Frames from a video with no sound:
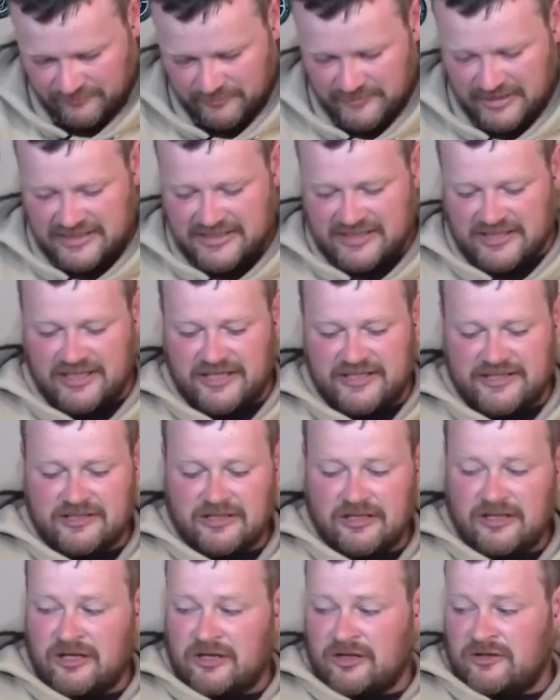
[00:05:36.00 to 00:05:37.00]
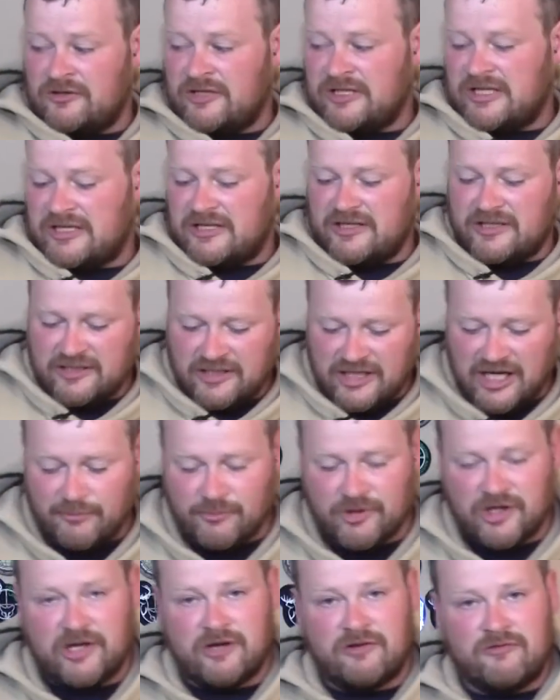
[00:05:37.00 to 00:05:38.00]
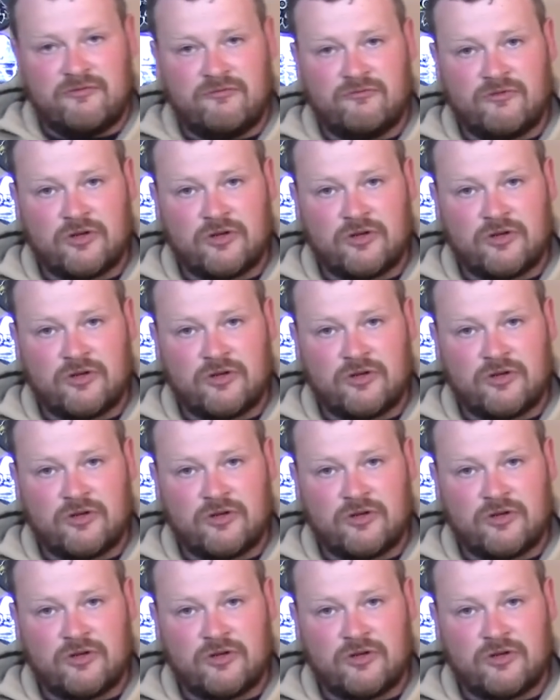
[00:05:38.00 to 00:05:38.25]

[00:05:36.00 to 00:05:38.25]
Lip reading: from this side. I'm going to get a camera here and